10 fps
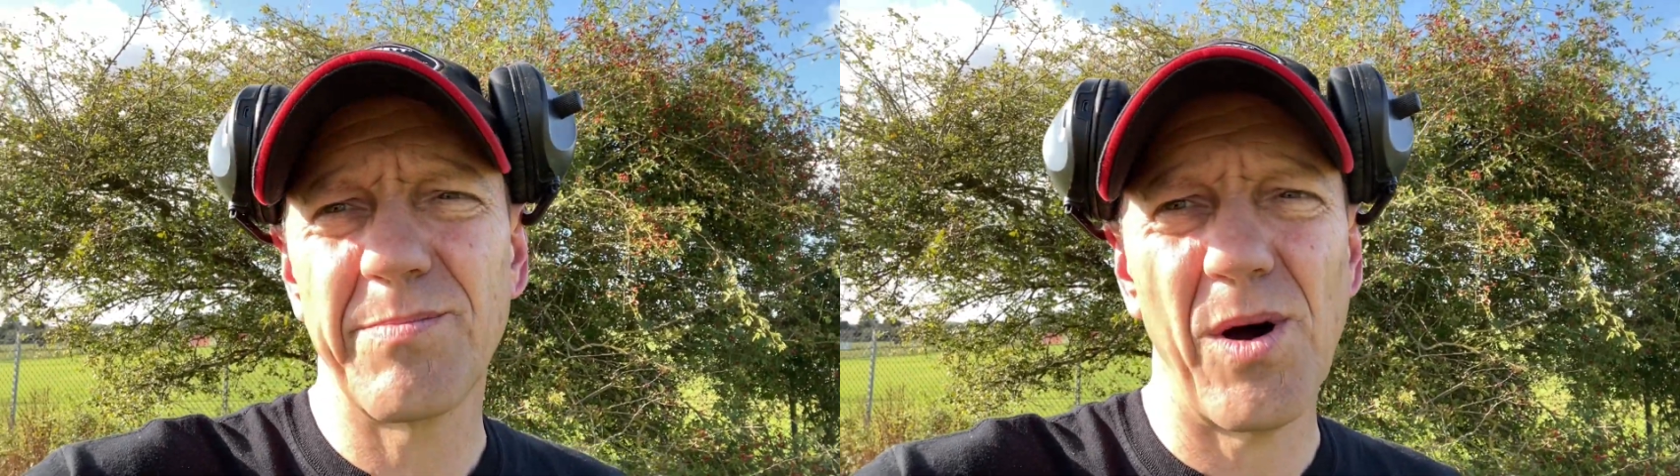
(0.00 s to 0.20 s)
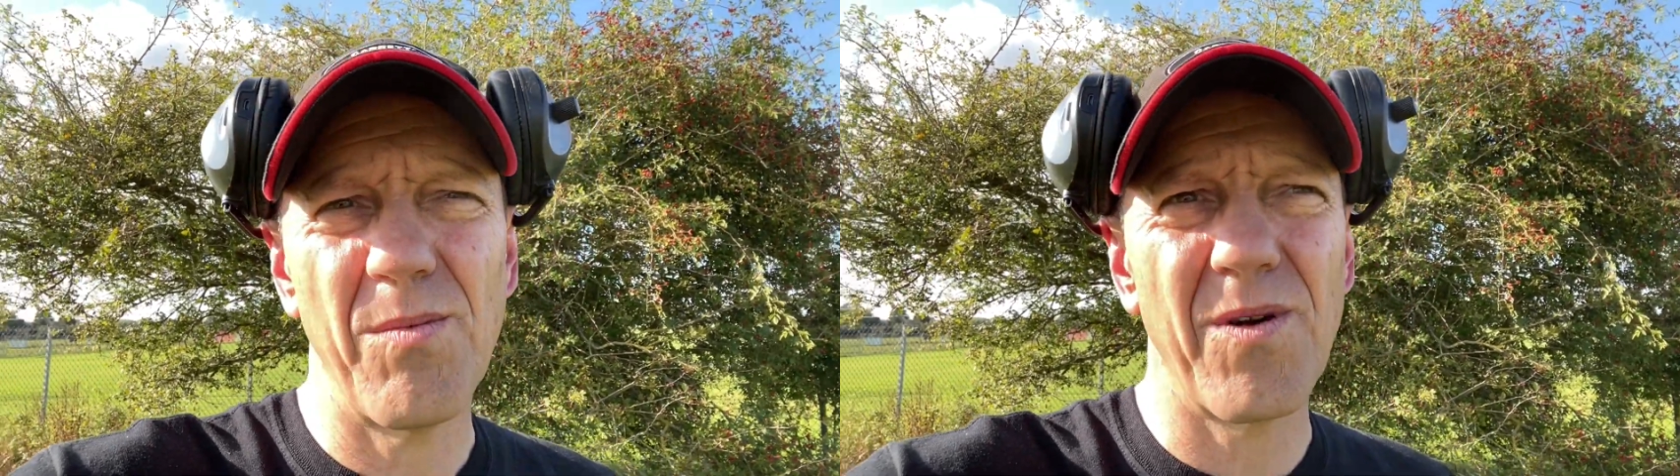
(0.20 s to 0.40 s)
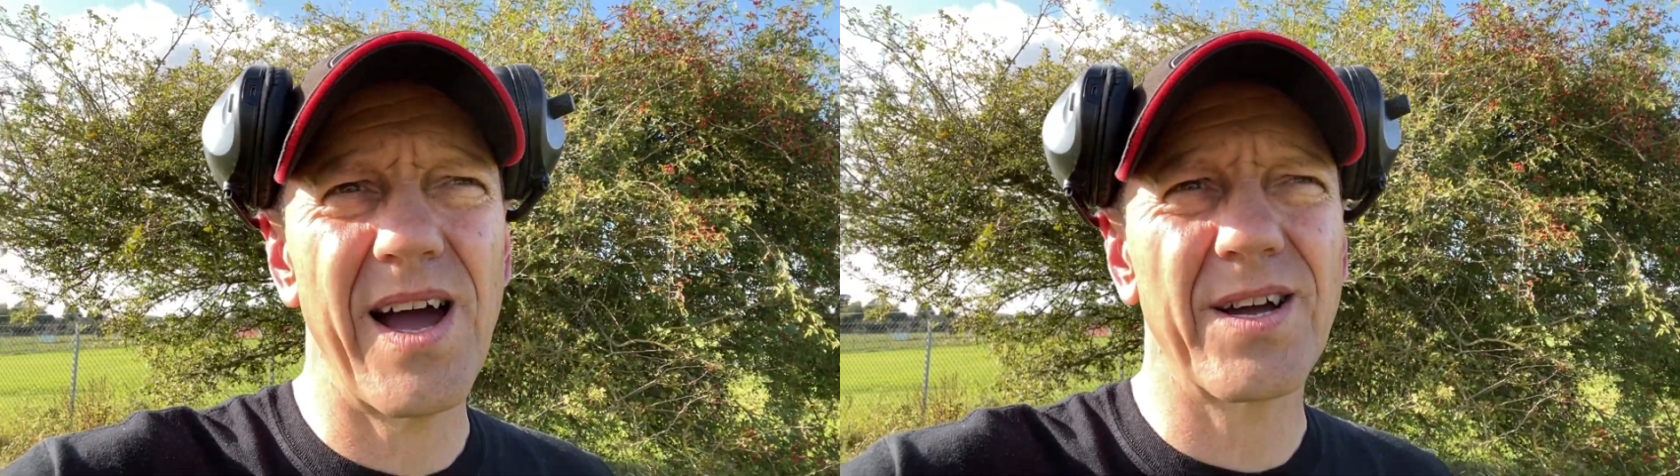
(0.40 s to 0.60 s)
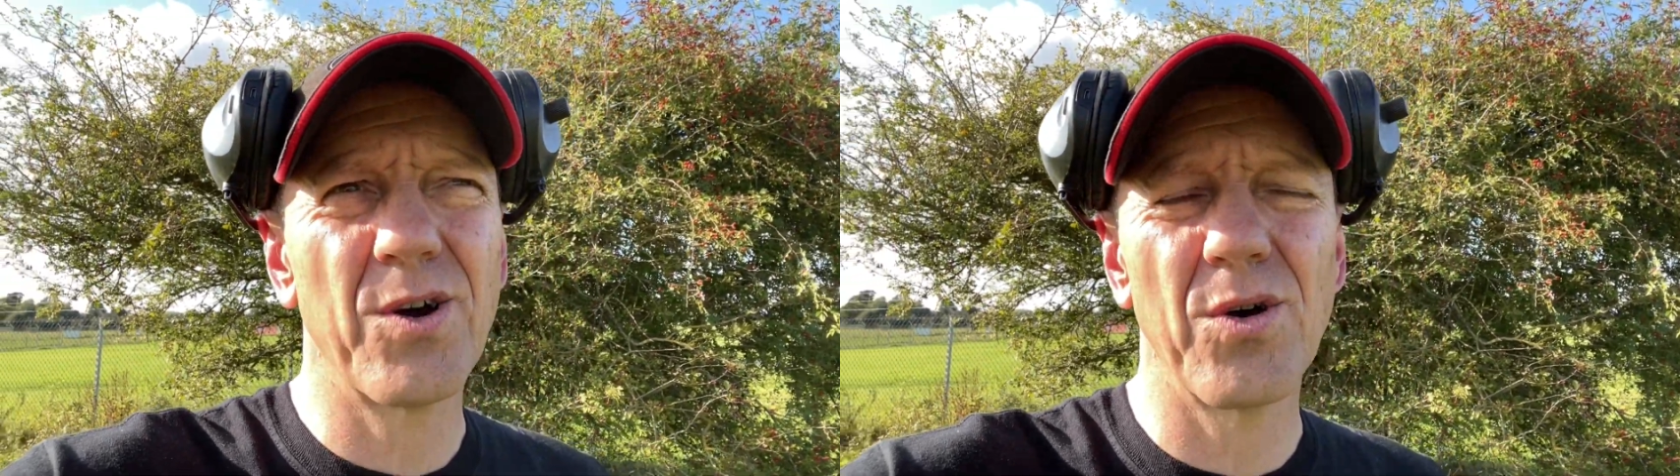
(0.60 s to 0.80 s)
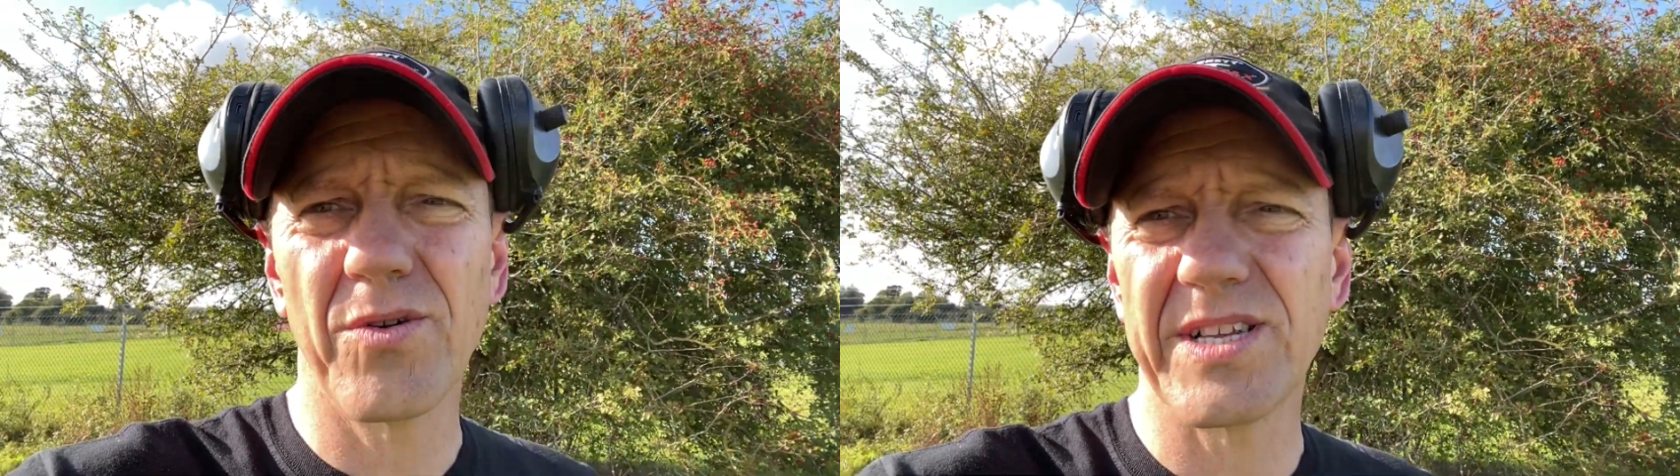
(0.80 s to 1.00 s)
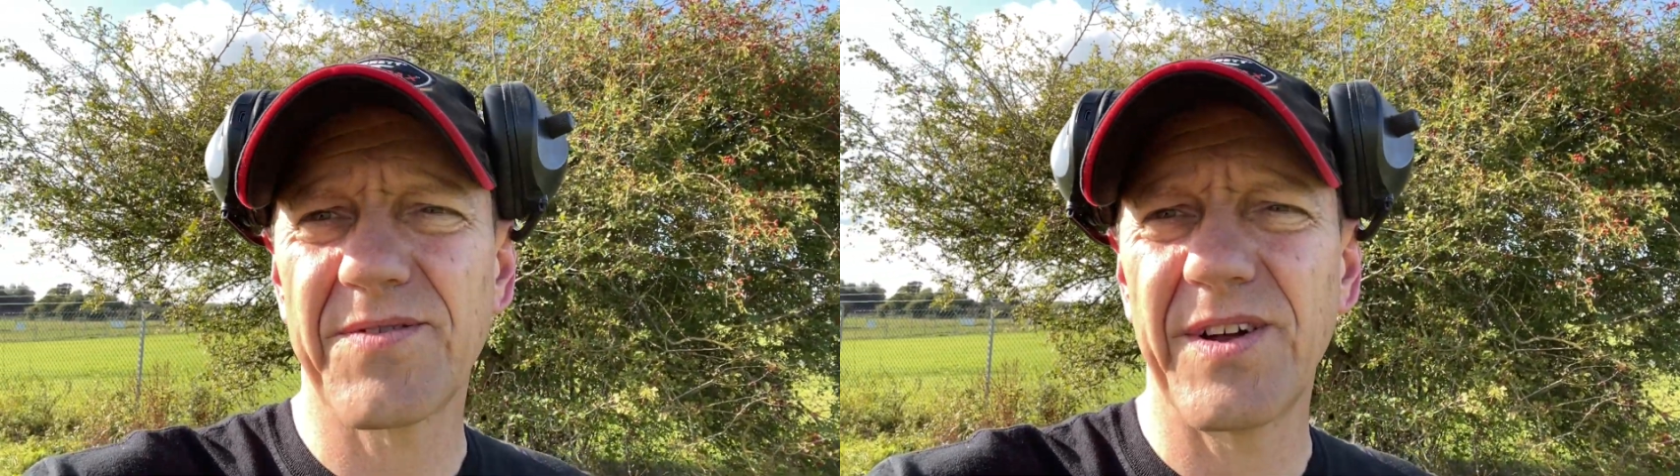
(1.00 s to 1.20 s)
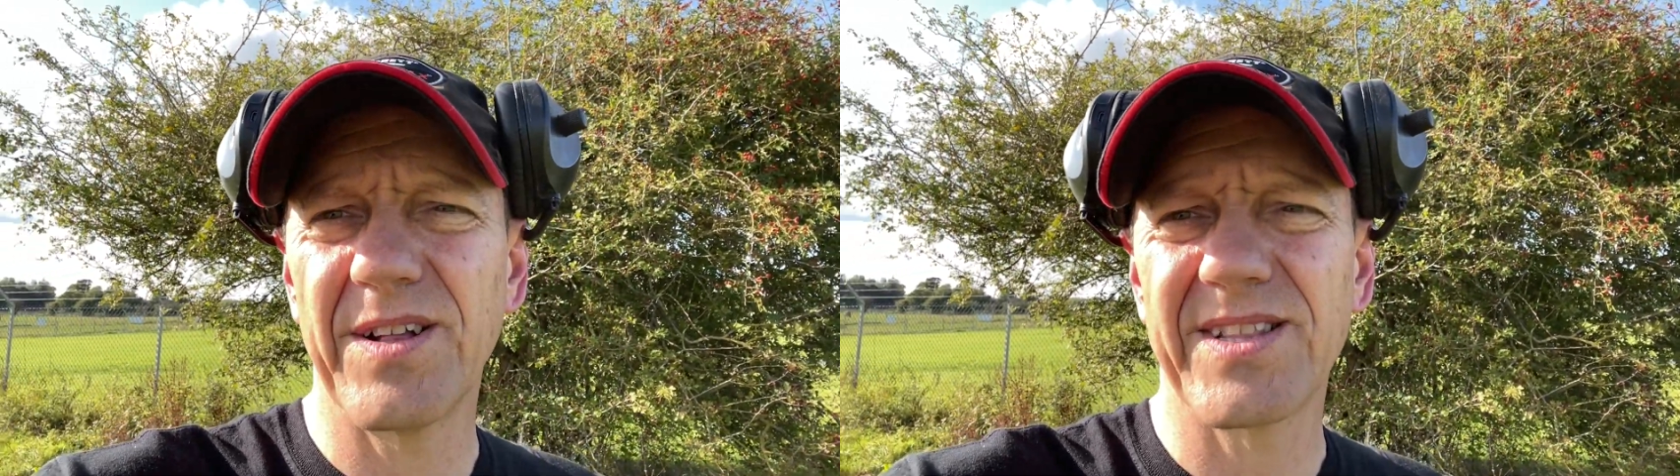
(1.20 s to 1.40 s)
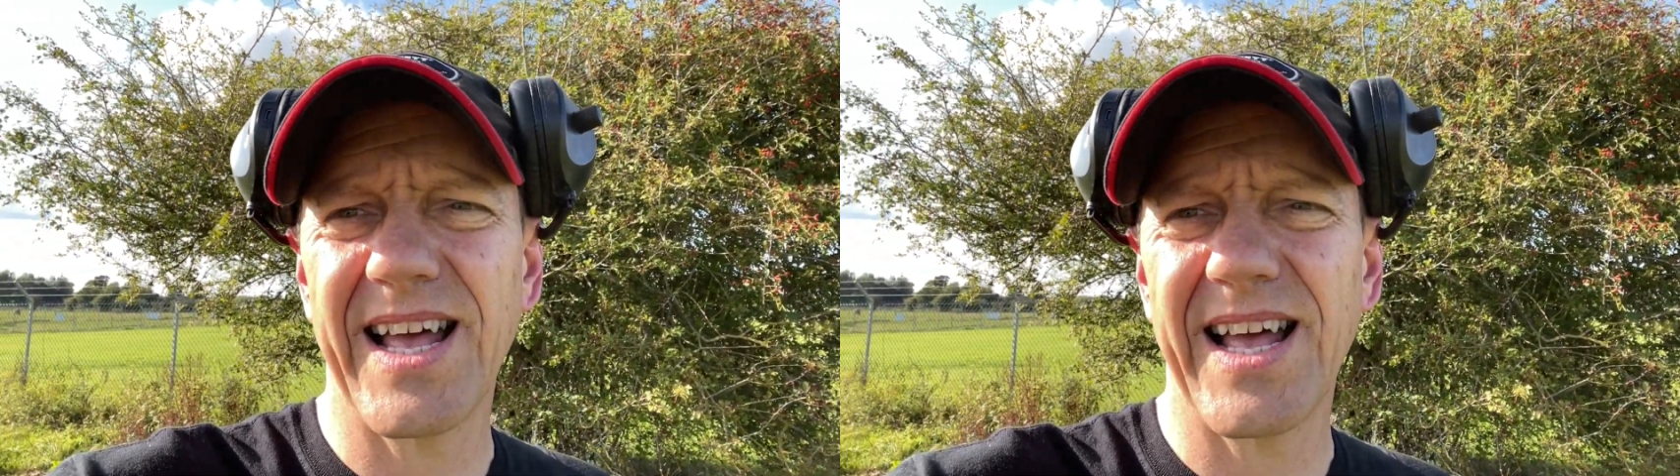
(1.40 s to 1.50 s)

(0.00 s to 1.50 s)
bottom right hand corner of this field